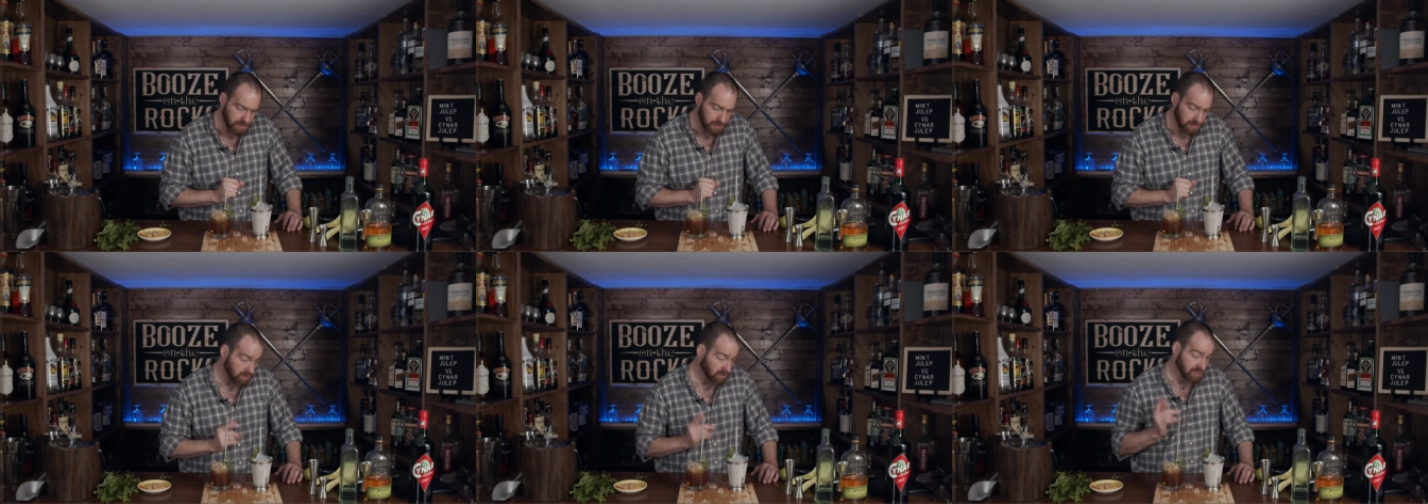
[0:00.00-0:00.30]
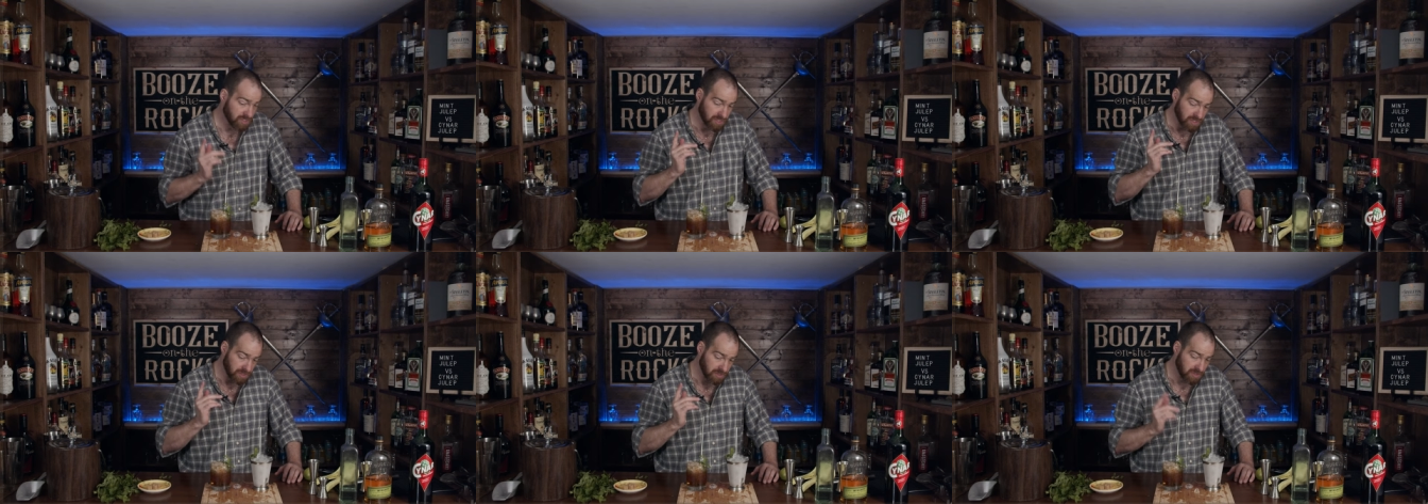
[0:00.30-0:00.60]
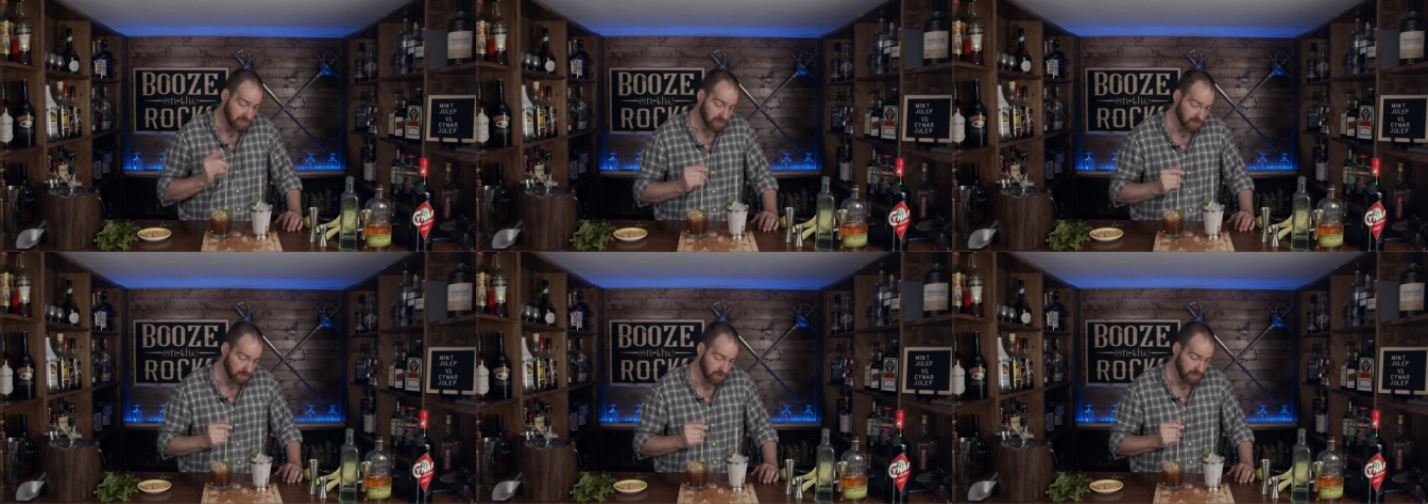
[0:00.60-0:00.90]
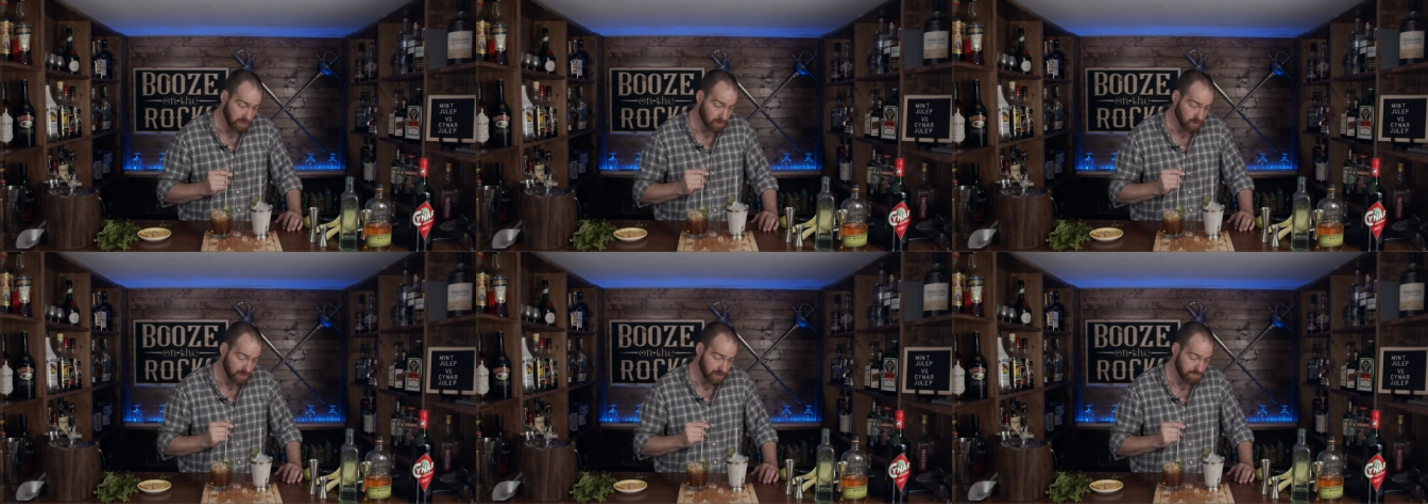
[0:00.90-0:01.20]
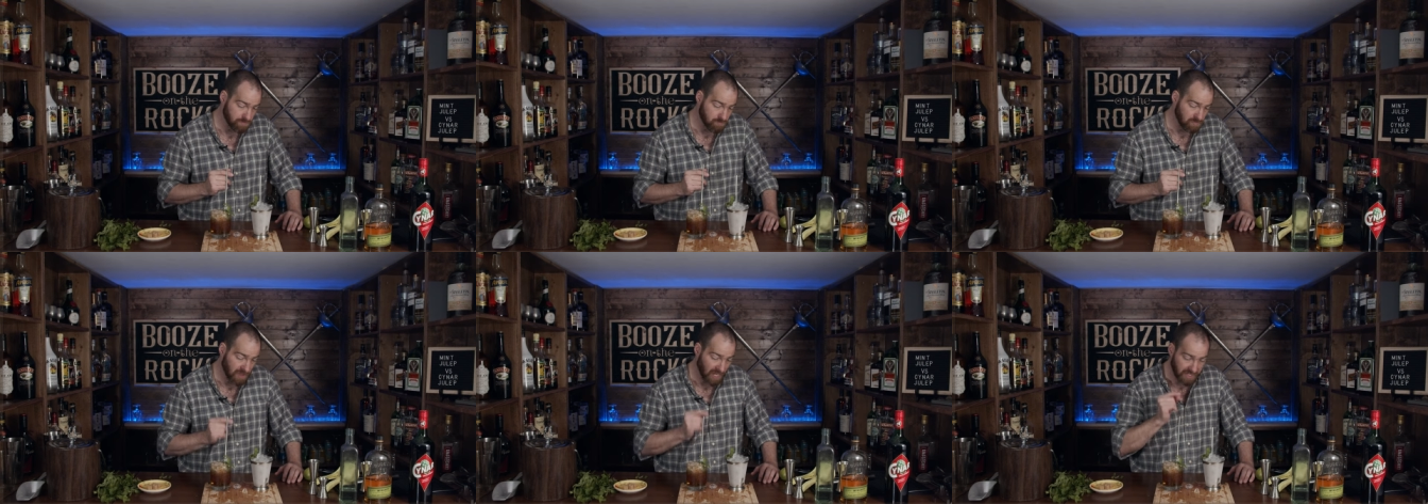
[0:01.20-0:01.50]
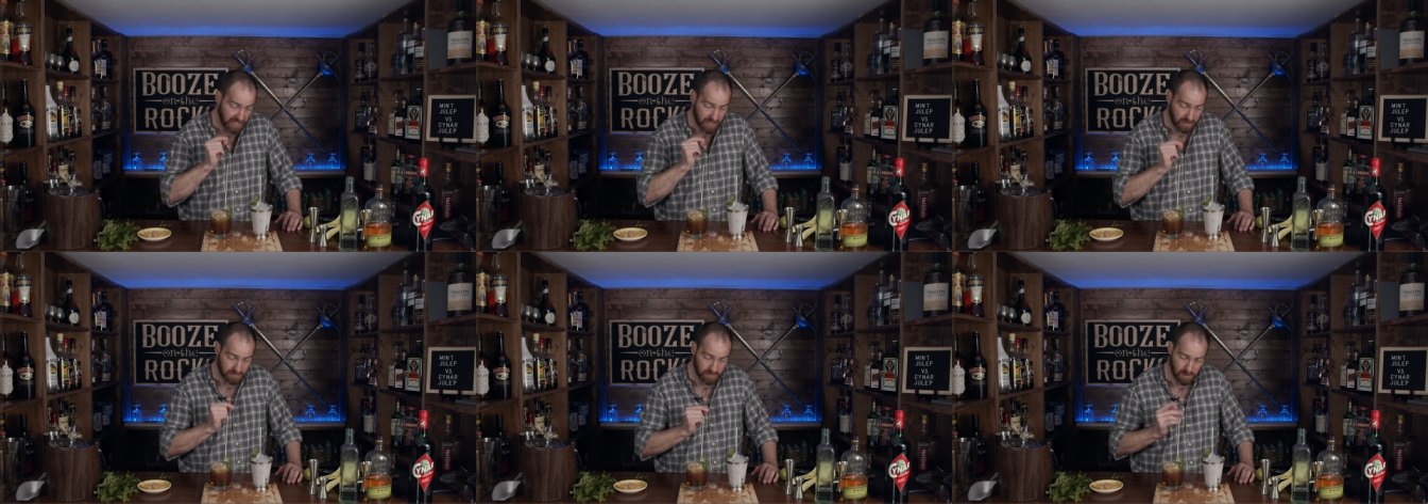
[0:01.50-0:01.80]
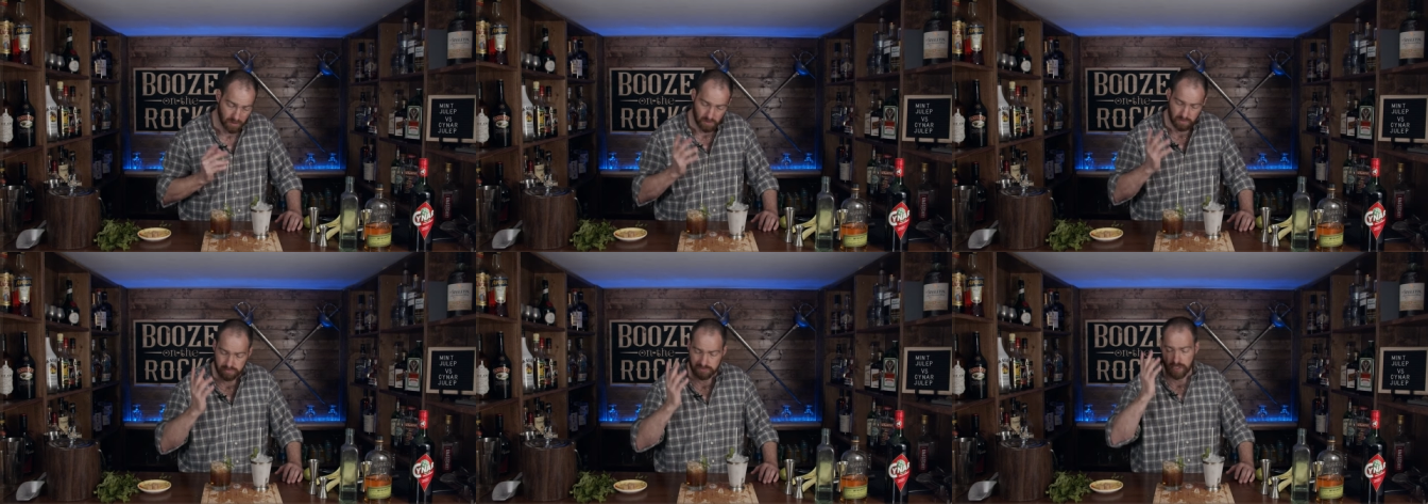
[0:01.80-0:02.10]
Looks good too, you know what? I need,
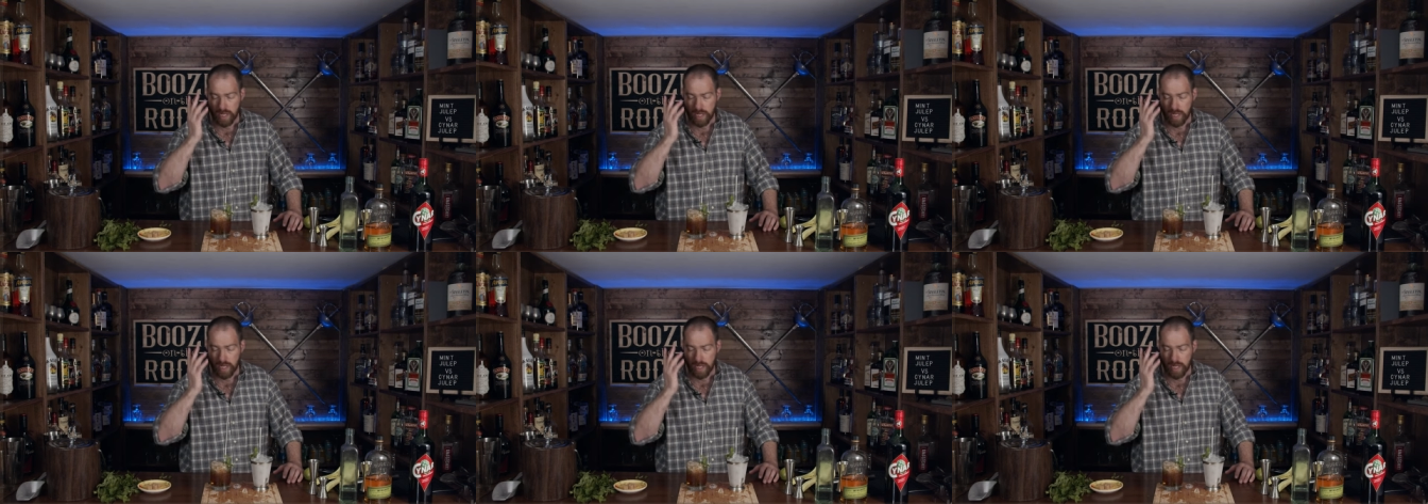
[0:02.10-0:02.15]
well,